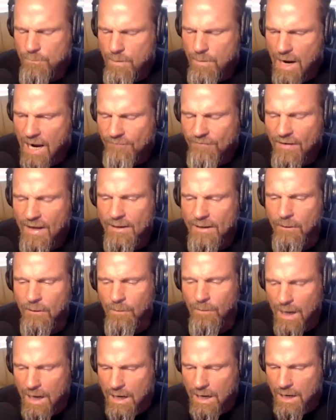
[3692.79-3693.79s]
I've had a
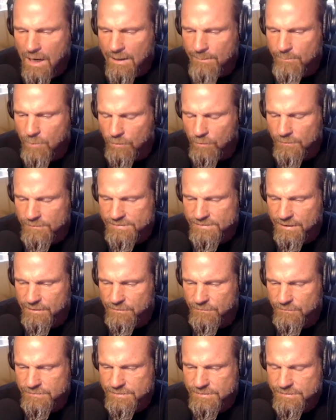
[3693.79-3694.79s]
lot of
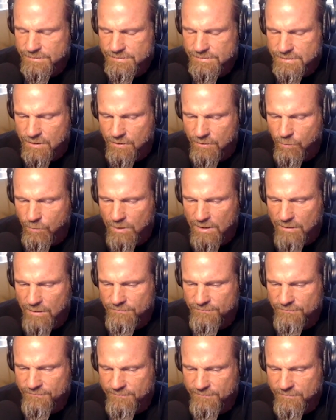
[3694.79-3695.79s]
motorcycles. Started when I
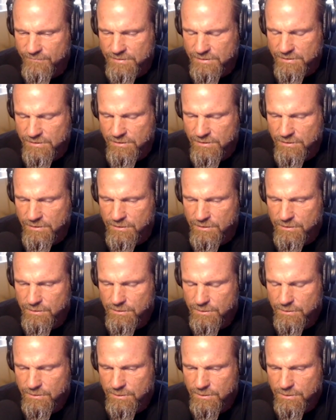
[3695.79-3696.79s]
was 15
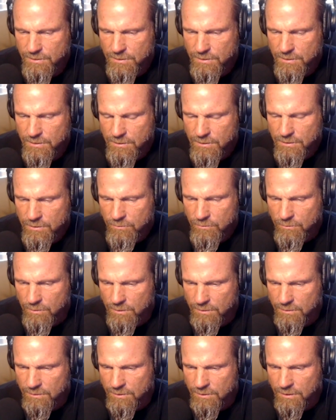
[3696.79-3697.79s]

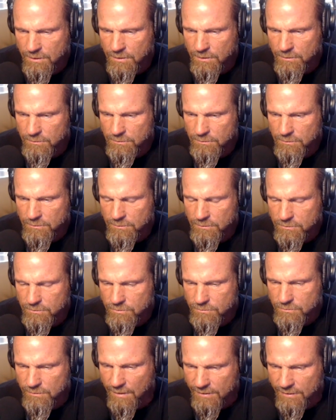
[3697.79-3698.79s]
with
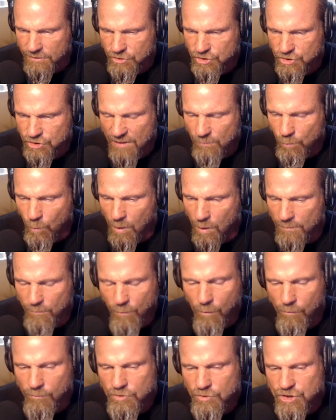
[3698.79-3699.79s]
like Gen
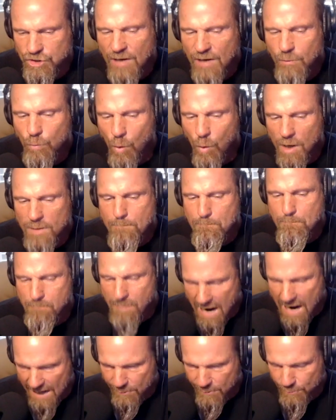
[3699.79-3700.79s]
1
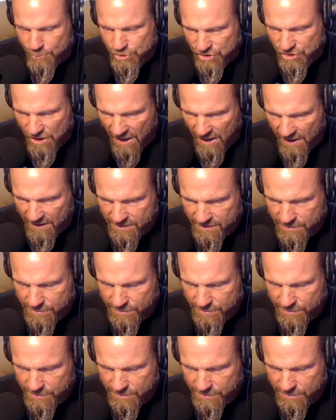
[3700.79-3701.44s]
monoshock.